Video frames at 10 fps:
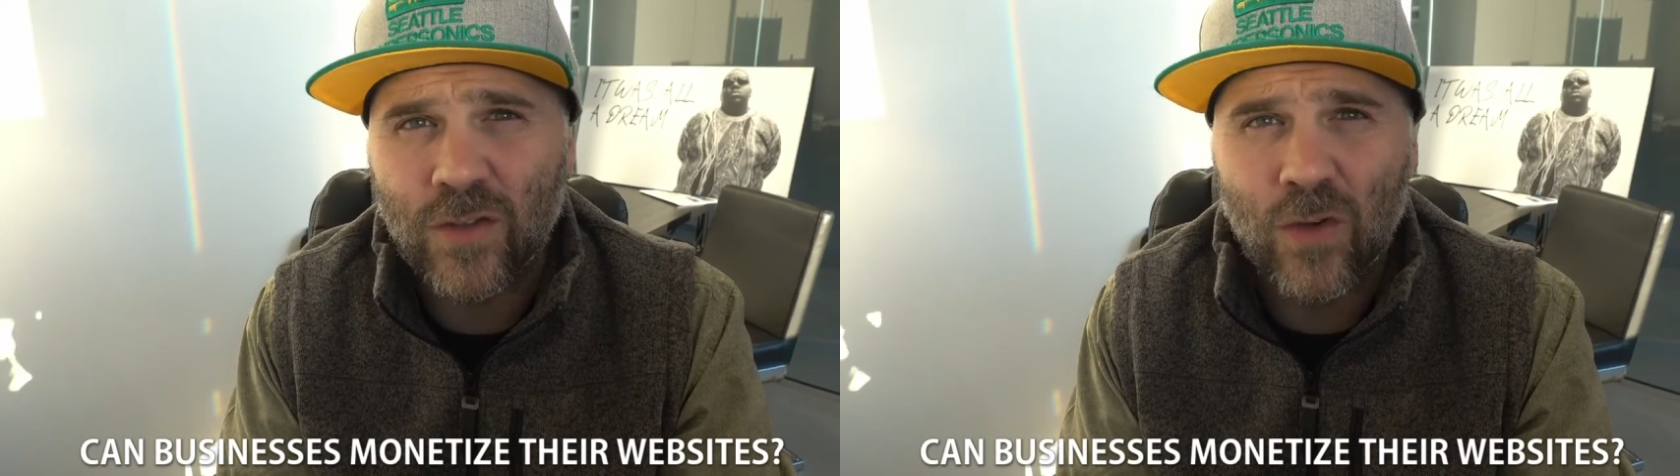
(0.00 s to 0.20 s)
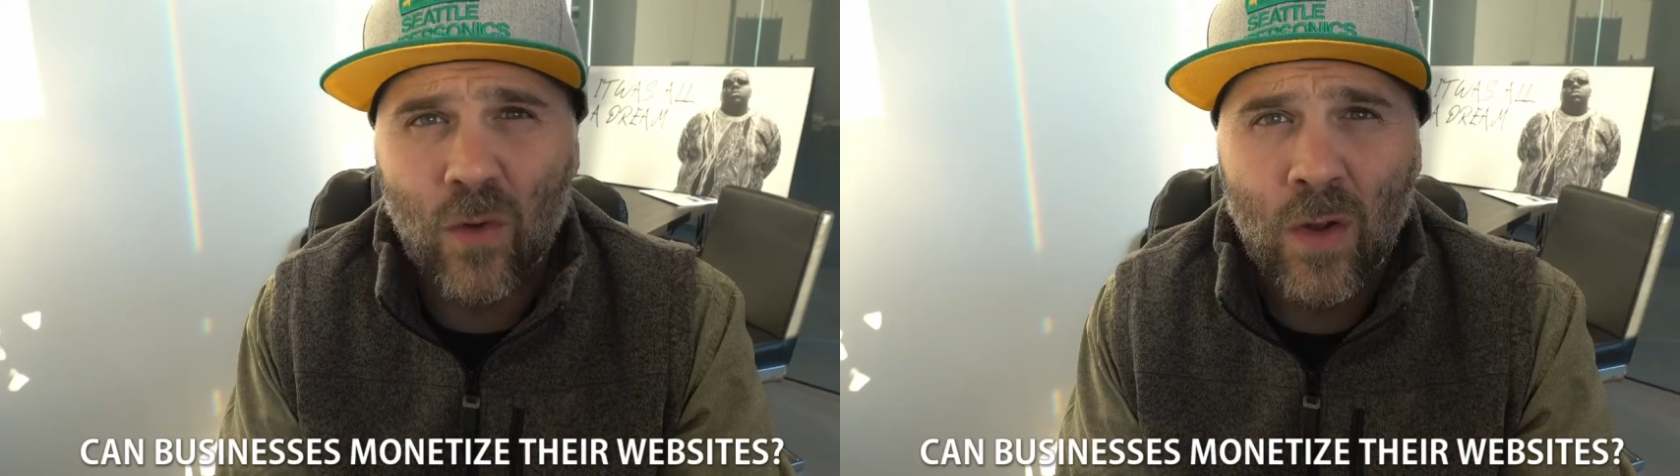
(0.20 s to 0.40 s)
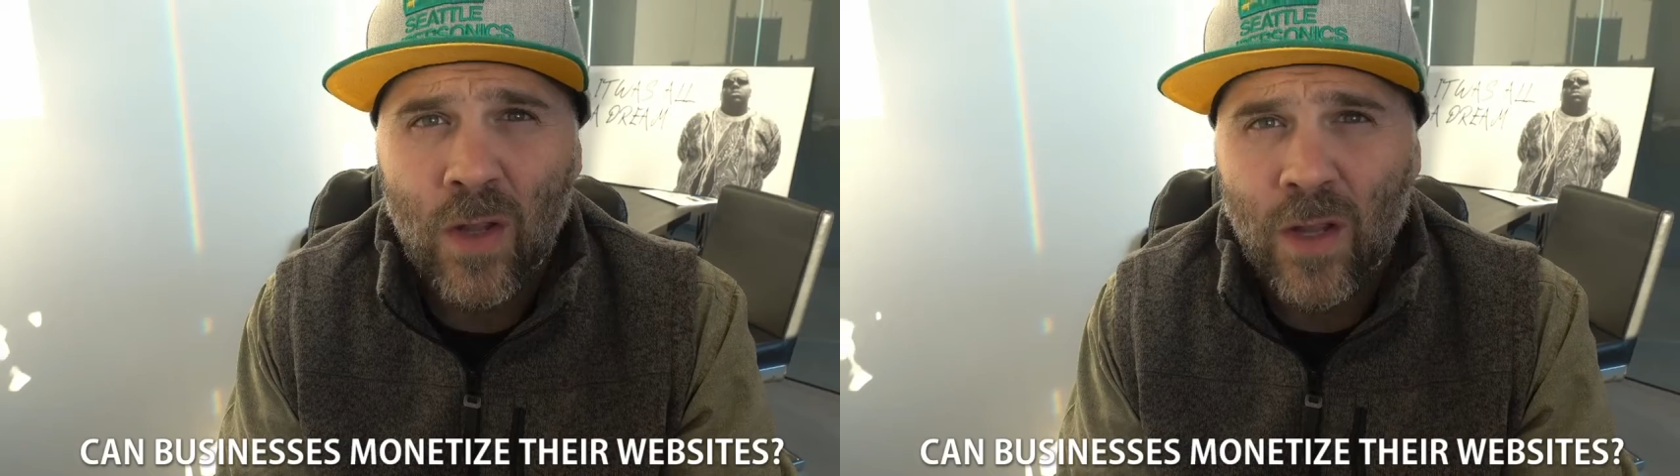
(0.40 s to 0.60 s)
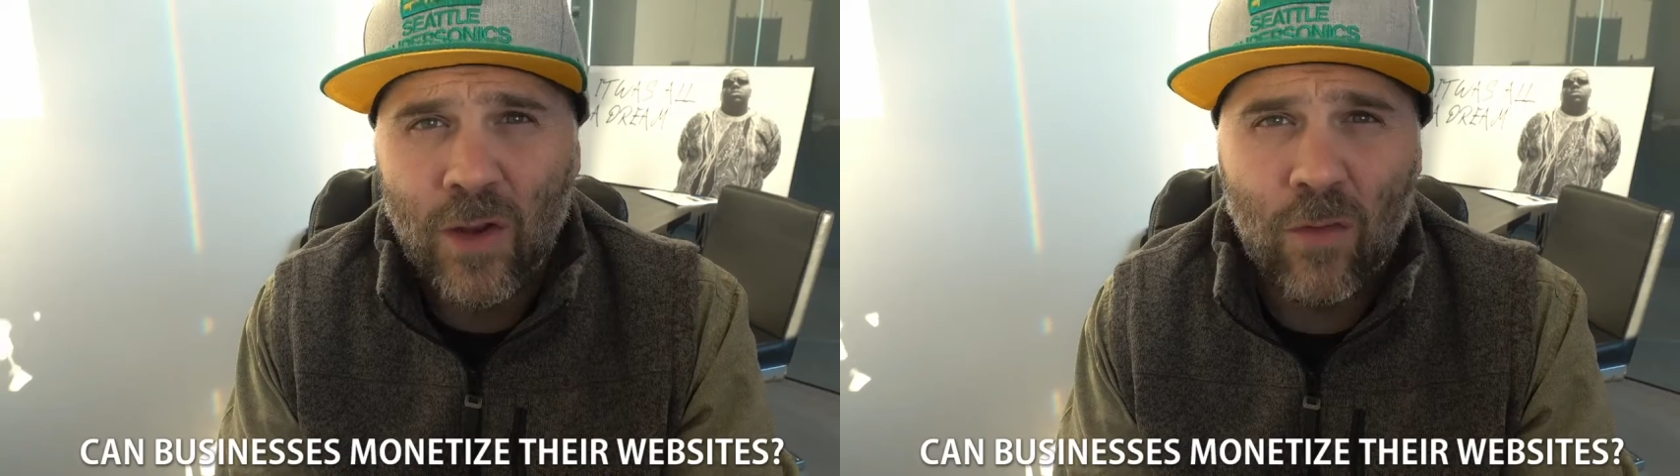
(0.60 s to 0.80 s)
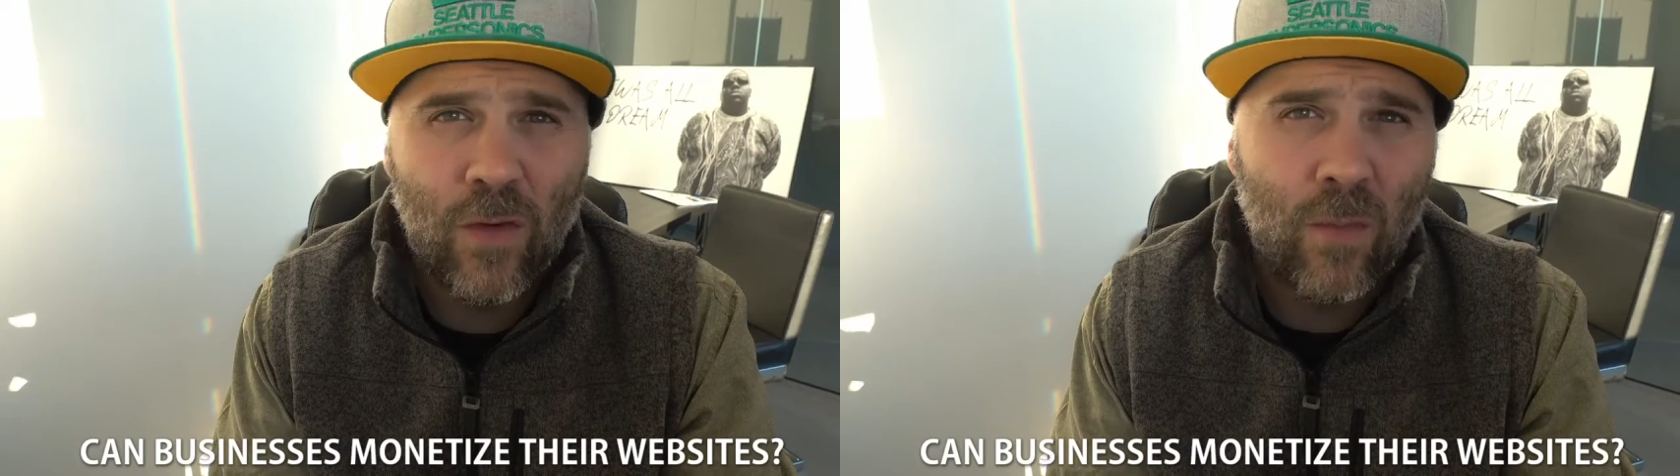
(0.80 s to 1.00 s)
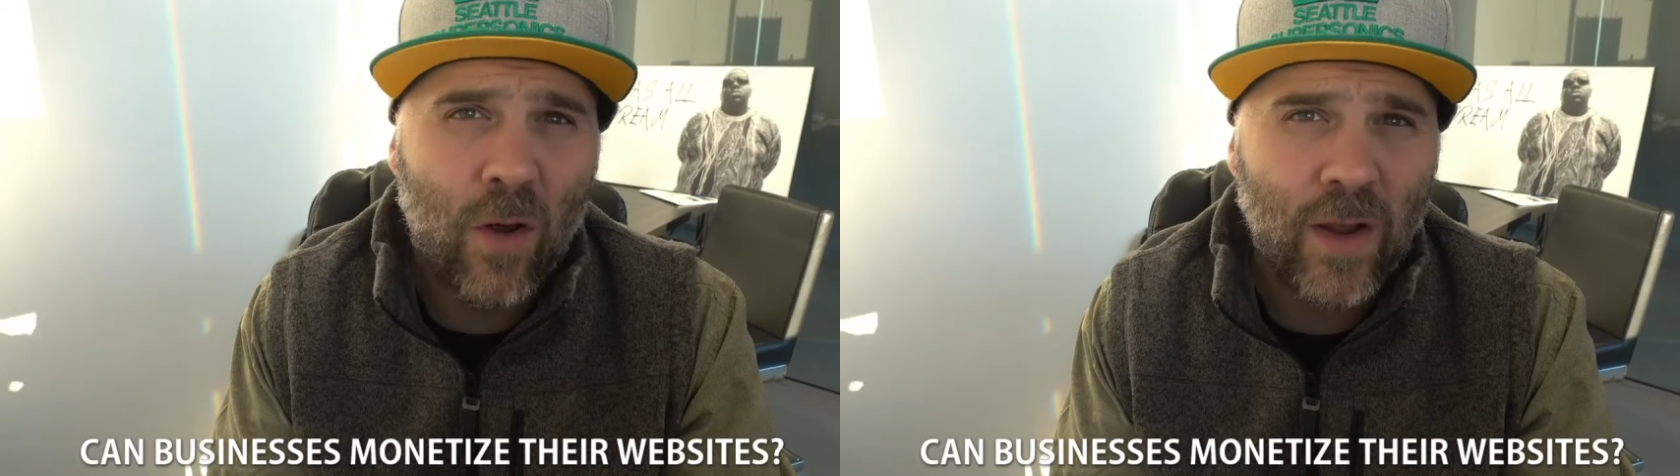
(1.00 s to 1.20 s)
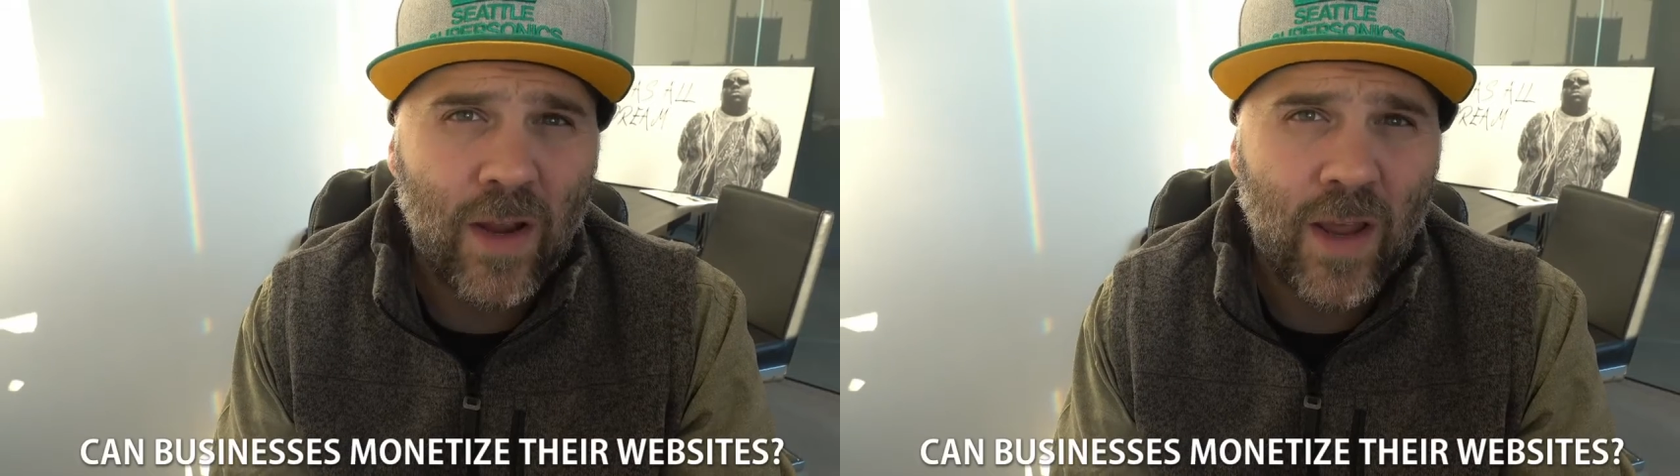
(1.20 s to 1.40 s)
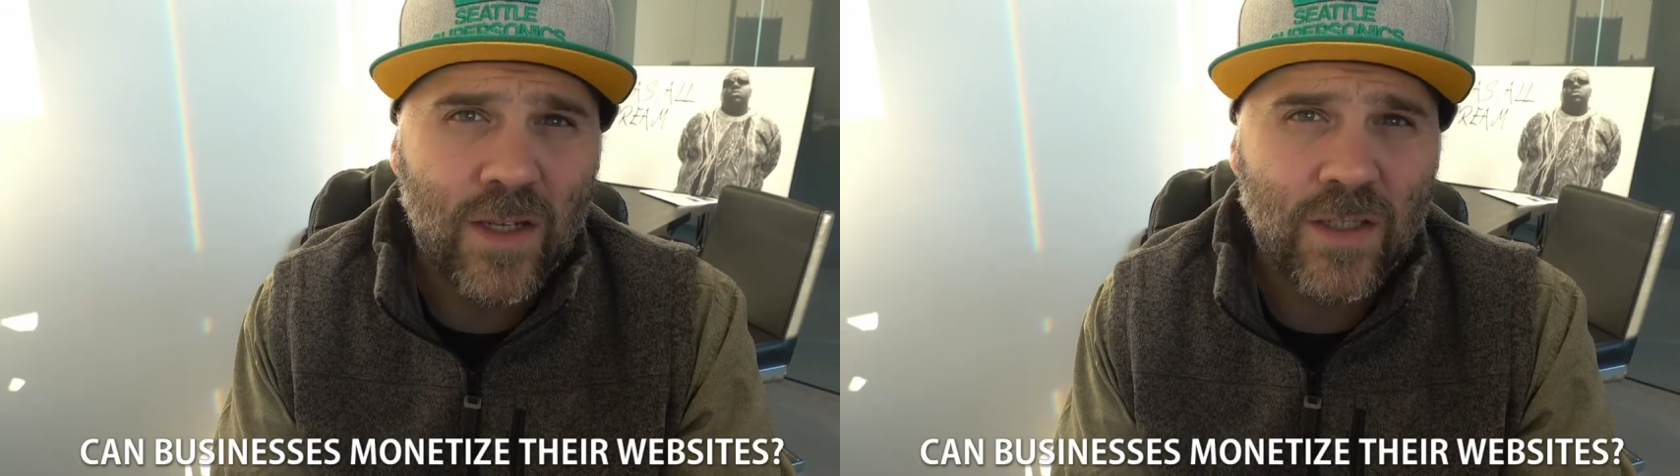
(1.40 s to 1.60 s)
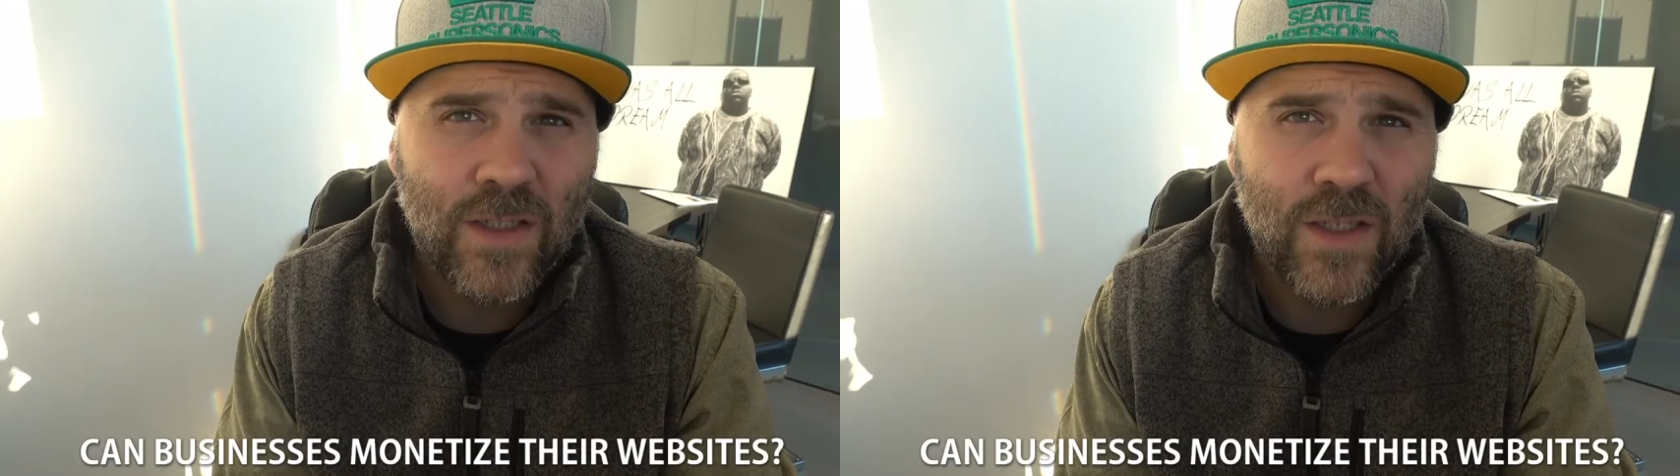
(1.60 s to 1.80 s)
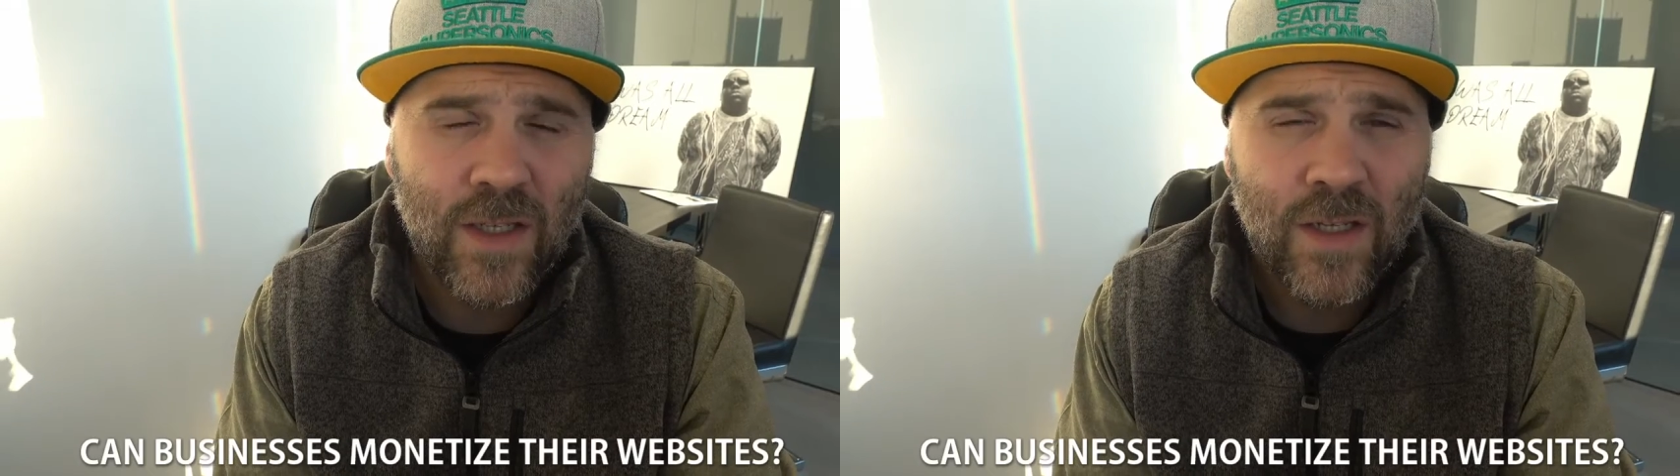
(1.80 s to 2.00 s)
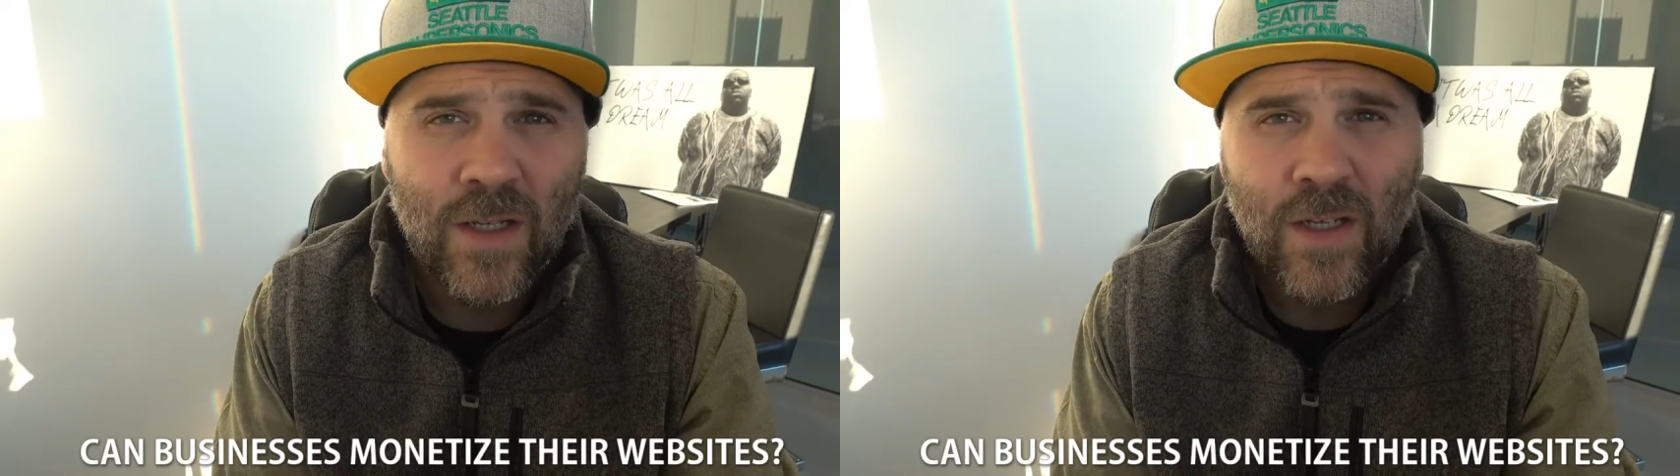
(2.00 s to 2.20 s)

So, for a marketing agency,